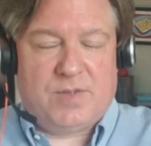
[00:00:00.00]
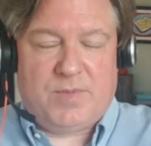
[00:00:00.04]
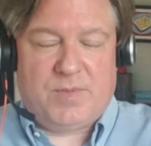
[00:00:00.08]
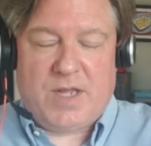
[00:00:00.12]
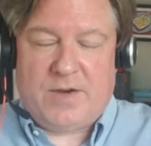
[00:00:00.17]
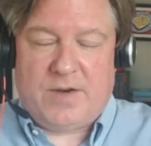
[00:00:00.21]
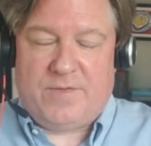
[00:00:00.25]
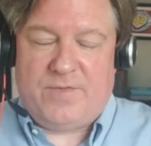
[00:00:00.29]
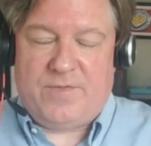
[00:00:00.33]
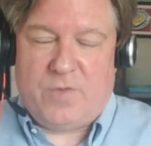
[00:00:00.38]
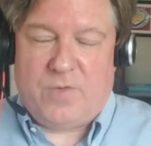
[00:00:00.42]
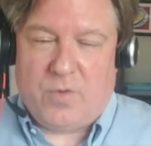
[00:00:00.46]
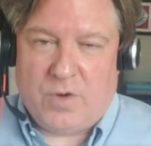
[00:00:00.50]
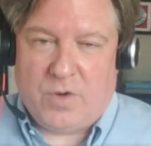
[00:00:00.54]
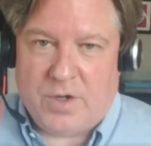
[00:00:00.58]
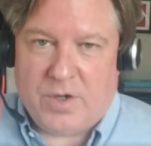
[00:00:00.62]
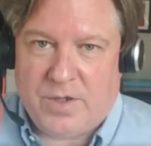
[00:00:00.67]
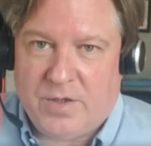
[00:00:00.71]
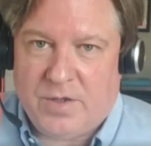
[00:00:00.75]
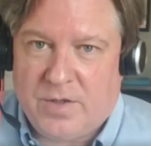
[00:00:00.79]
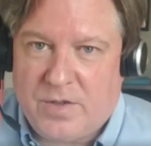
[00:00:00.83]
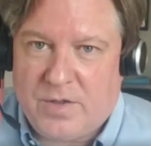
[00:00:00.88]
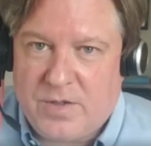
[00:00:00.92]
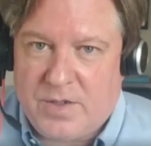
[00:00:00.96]
kind of
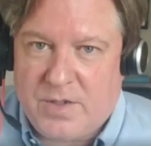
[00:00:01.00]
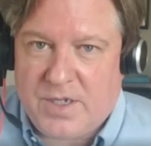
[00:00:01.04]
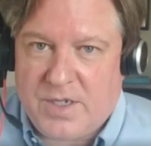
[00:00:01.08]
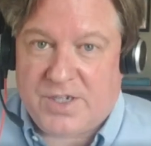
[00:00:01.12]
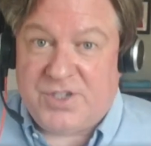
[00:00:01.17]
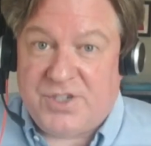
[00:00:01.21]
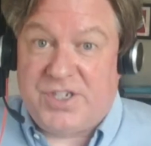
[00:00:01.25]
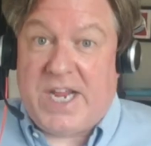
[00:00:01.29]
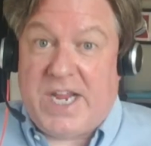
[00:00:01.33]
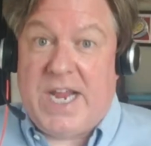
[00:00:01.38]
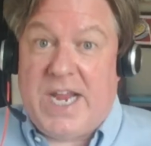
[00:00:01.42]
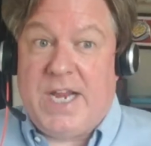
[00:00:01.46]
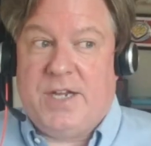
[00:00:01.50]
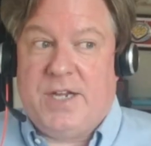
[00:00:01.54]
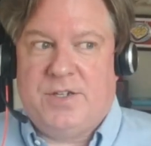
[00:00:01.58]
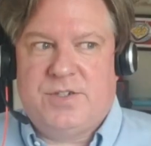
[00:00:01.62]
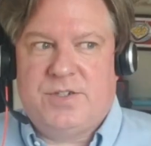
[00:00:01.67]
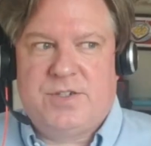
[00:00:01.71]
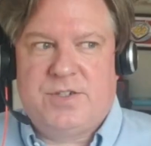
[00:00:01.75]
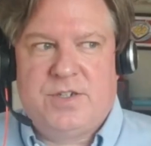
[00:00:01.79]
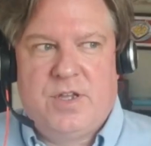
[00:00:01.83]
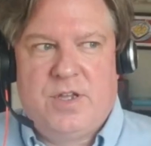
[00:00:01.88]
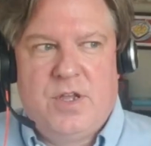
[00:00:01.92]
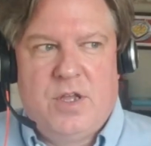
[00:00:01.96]
foreign
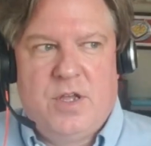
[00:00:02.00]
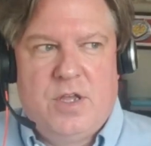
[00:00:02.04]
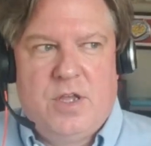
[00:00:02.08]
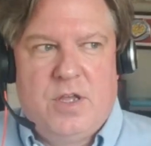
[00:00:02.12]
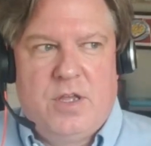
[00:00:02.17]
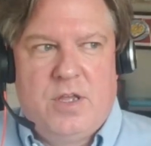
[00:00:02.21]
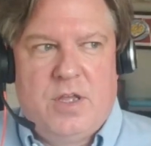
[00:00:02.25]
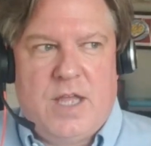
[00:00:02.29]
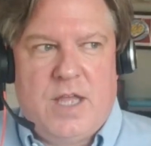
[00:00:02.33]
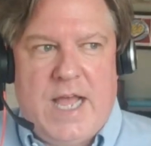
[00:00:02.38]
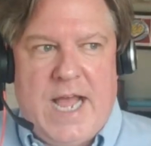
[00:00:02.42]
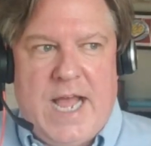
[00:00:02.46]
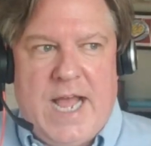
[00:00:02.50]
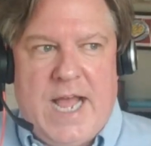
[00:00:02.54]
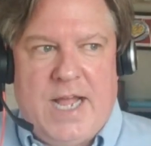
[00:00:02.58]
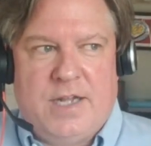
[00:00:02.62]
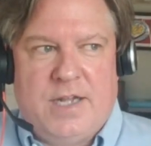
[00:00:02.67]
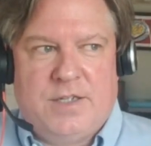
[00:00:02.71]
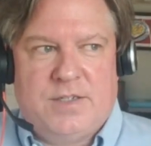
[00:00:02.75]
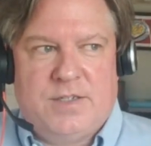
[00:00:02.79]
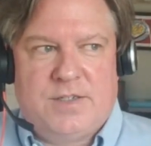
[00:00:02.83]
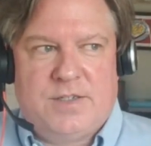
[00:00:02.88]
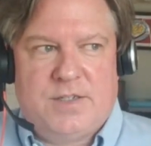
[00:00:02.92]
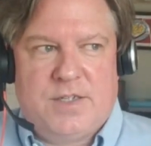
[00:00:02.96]
exchange.
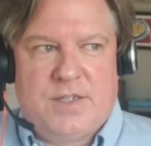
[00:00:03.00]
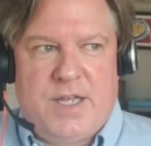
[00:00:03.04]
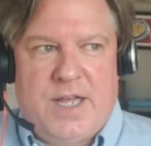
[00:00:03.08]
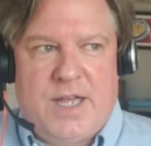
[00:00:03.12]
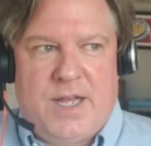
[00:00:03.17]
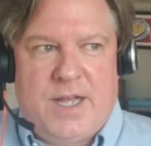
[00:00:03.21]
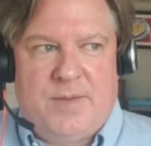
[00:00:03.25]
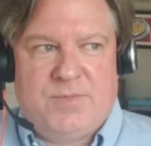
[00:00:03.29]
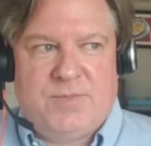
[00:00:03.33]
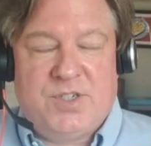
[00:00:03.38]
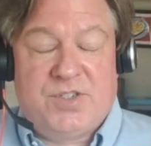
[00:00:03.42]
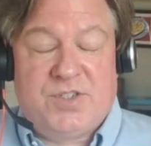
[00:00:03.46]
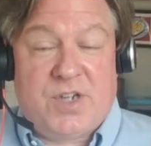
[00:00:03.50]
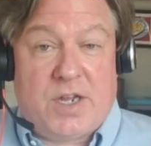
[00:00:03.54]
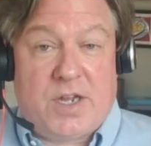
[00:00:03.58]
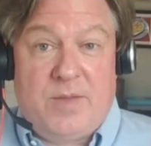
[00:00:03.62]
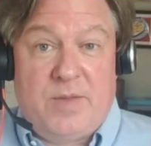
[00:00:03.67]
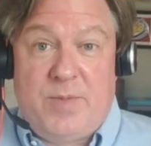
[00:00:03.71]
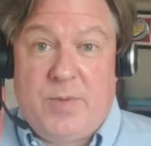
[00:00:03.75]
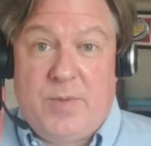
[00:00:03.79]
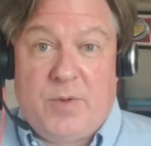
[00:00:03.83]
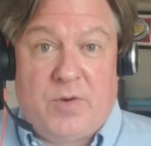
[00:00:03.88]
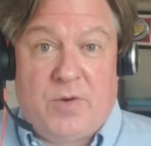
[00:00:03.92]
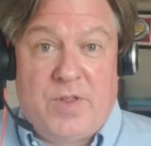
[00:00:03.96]
And just talking
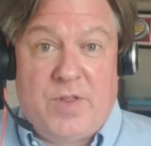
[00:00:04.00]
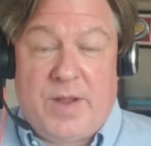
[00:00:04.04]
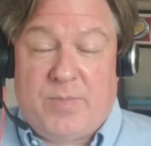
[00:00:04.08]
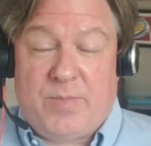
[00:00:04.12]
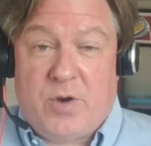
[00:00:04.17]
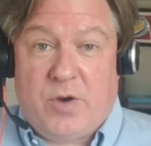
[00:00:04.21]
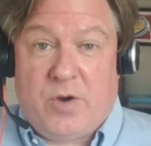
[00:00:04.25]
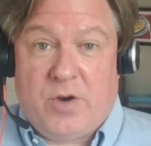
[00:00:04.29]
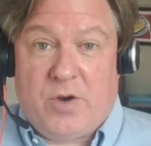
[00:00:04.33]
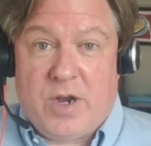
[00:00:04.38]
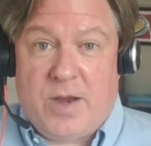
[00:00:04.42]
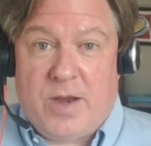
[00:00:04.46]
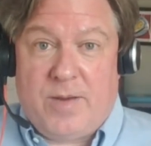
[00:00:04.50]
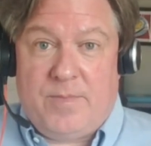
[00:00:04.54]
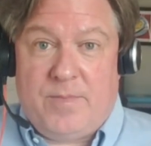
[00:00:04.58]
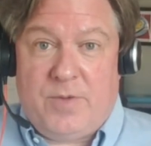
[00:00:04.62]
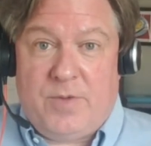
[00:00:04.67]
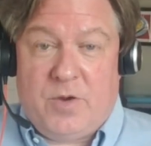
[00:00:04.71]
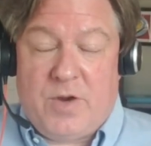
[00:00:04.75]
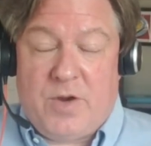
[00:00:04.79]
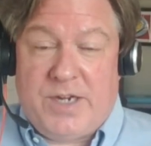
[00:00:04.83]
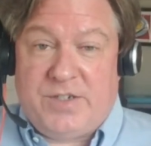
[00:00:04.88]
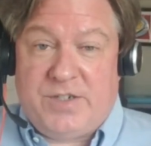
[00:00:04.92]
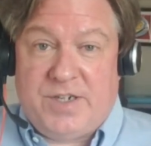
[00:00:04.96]
to people that are in that program,
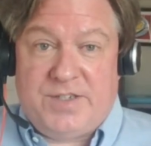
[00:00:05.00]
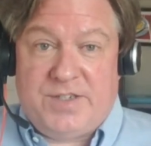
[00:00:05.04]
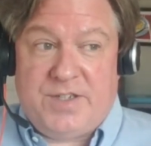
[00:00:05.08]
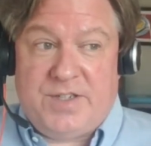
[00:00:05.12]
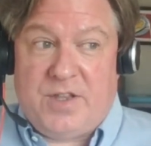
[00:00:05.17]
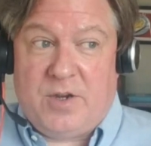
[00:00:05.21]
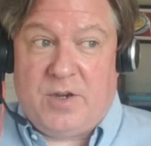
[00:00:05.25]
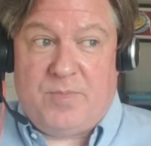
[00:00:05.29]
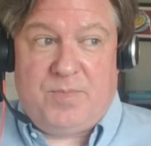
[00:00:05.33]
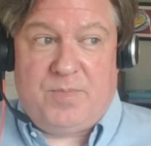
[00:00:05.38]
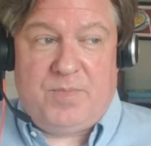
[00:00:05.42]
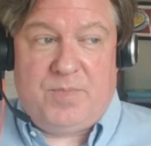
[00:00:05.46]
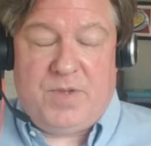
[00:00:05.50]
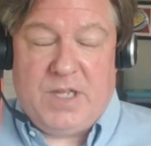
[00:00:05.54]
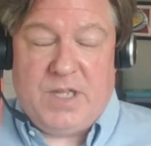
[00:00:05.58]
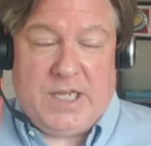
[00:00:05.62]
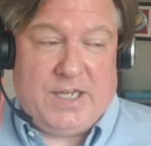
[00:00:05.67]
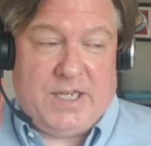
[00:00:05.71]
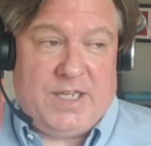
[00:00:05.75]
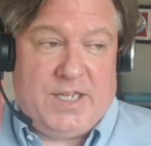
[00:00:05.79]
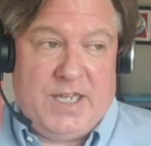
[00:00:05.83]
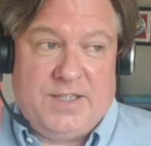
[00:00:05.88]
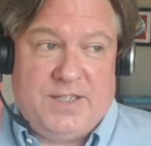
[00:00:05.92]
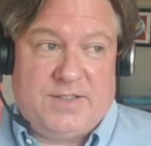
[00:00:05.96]
you're right, Tracy,
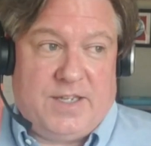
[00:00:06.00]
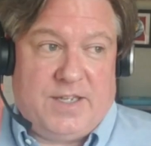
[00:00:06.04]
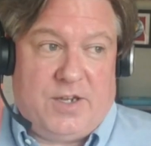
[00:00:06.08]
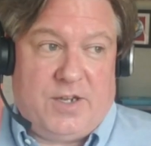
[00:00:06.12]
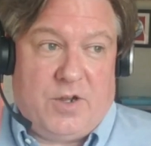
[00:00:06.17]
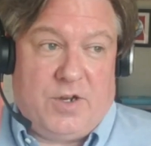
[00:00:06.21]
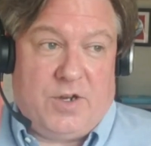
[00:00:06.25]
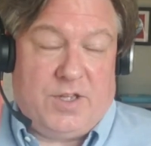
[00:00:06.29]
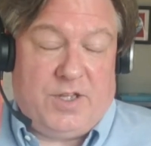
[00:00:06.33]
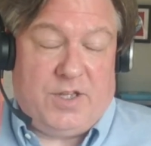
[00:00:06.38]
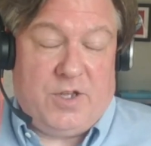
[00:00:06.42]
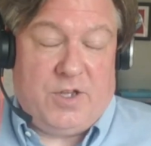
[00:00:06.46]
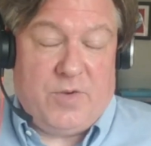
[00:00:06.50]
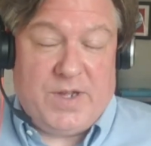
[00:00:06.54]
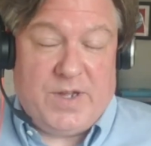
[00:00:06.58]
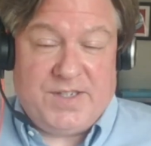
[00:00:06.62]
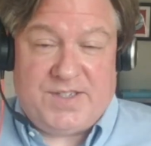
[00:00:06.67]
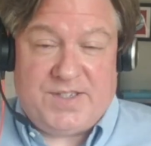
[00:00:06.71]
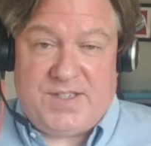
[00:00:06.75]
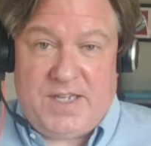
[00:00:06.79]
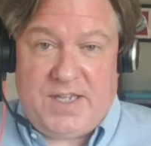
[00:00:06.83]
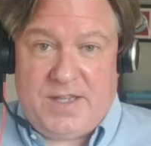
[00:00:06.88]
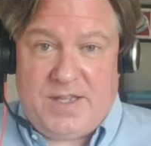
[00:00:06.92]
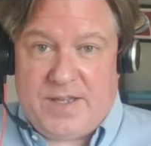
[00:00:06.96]
they're kids that go to UNC
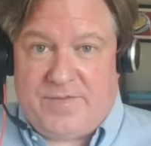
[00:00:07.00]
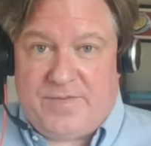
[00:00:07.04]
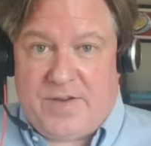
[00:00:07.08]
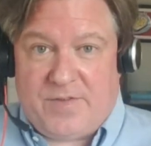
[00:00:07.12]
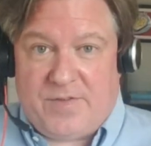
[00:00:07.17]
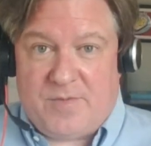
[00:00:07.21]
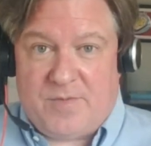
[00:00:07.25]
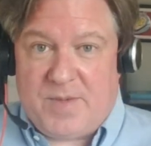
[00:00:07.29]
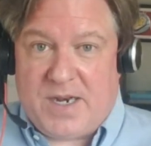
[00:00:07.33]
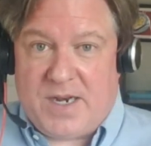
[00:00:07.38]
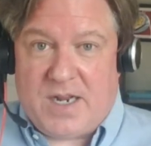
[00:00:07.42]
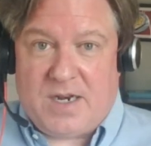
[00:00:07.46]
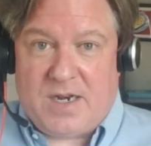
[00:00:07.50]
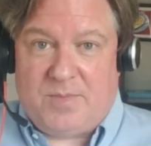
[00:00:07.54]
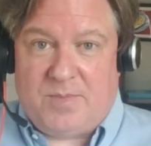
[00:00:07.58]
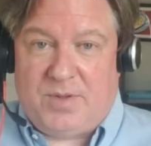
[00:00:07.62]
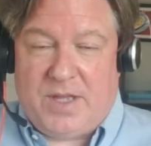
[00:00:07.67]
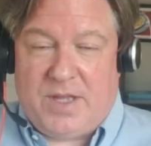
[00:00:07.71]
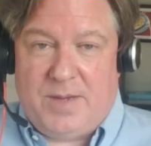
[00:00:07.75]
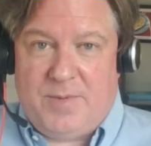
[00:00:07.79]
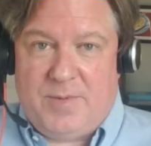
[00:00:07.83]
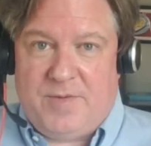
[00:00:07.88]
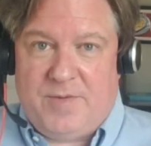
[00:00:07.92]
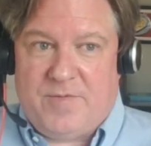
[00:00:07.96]
that have never been on a
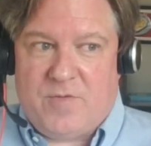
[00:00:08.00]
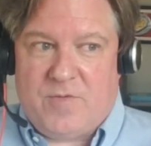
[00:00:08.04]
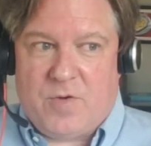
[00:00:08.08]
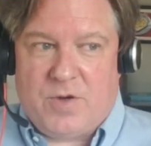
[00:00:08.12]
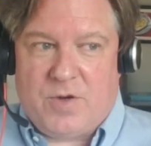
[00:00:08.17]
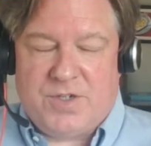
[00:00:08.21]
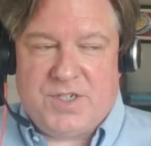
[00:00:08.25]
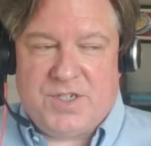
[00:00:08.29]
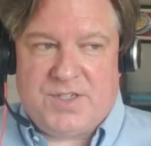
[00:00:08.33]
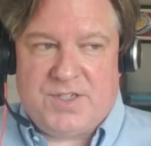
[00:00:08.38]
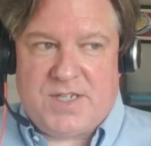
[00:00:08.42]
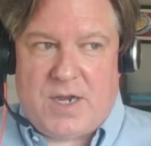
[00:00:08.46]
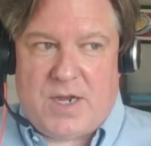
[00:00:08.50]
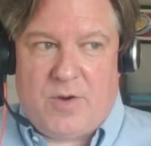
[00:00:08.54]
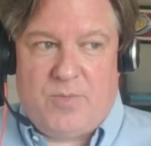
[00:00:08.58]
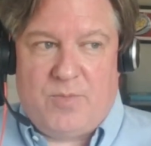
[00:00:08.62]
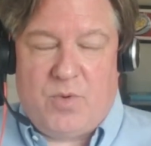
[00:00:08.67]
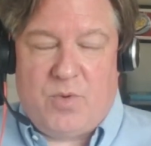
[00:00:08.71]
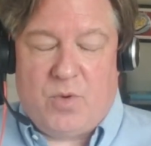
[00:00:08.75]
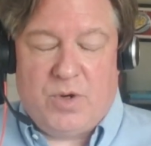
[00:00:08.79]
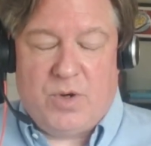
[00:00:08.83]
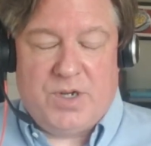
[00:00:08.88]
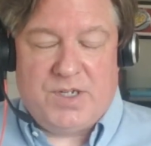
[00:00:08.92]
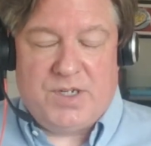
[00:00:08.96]
plane before, and just how
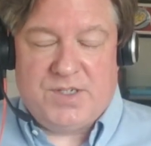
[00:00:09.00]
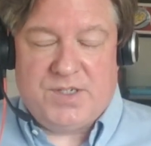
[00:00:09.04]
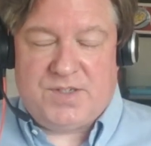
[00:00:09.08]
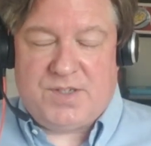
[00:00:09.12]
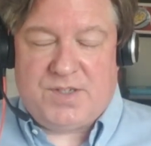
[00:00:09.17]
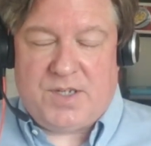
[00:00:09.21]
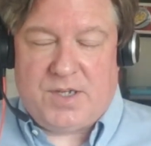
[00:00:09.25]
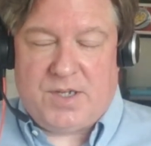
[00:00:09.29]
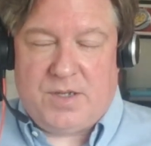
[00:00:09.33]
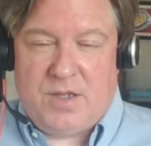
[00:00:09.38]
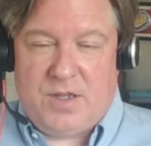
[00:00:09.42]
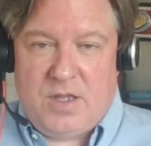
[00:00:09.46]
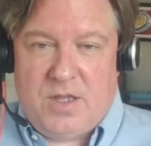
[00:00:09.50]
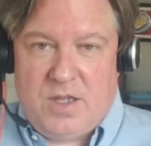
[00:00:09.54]
important it is to